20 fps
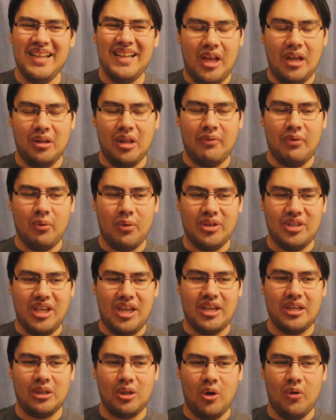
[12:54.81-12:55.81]
I love it where
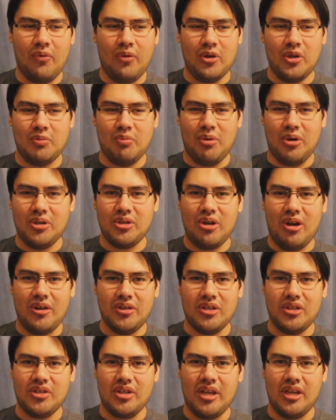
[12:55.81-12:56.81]
Danny Glover as Murtaugh
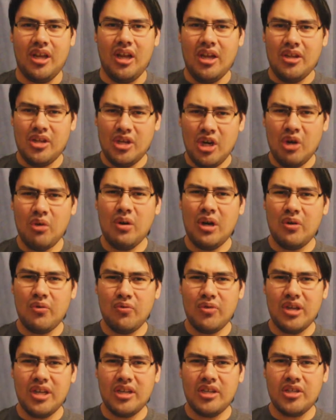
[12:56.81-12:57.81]
is just like, you know what,
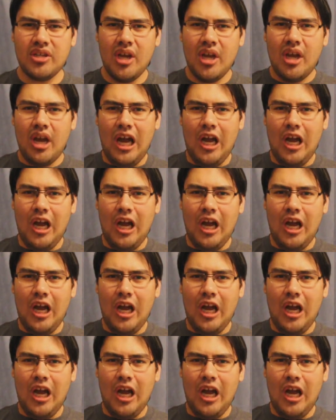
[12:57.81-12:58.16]
Riggs?